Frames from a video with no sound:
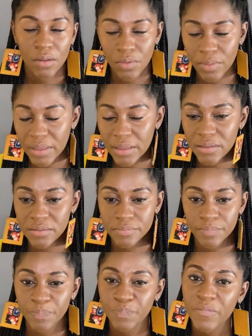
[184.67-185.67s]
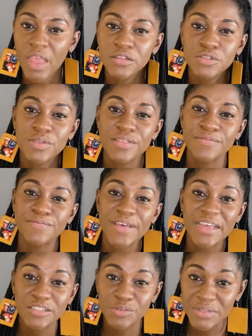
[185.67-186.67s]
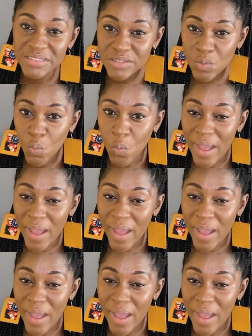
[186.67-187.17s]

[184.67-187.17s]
Okay, so the first reason